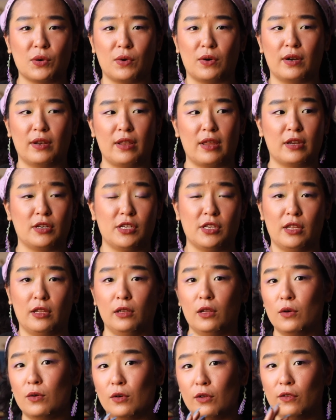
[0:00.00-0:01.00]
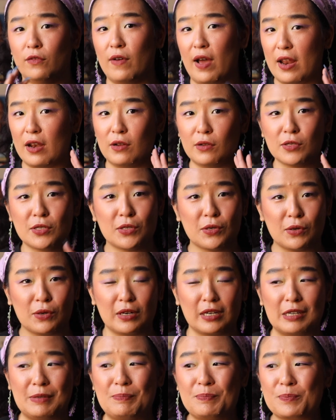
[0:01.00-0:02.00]
or, like, to the local vinyl
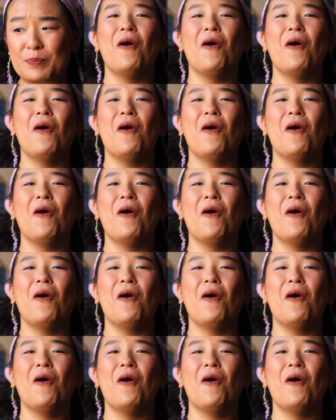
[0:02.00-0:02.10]
store.